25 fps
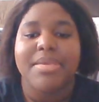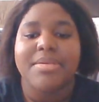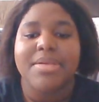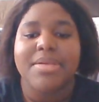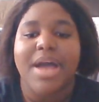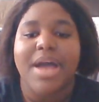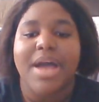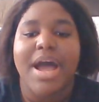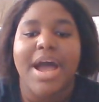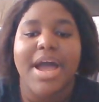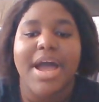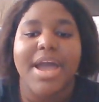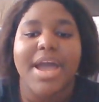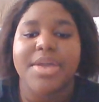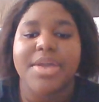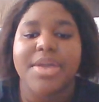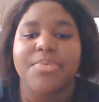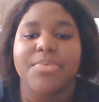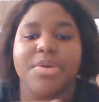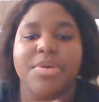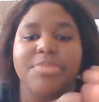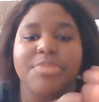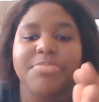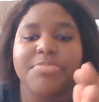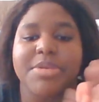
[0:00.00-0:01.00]
I
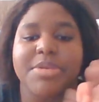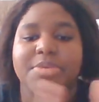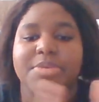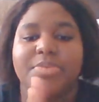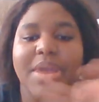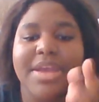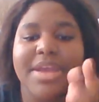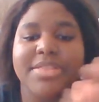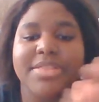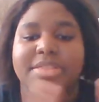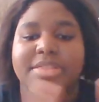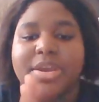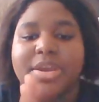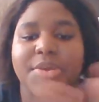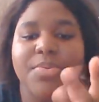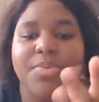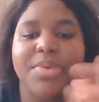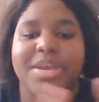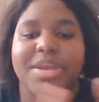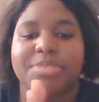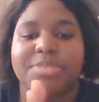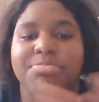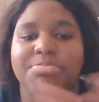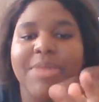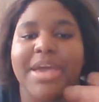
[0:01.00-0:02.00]
would be right there
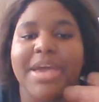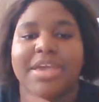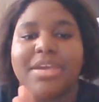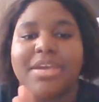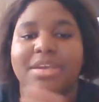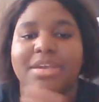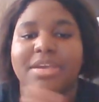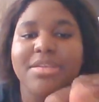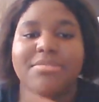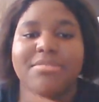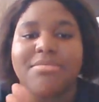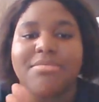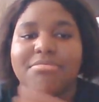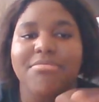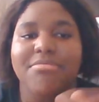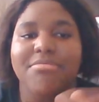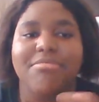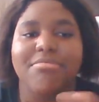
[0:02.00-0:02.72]
with Megan.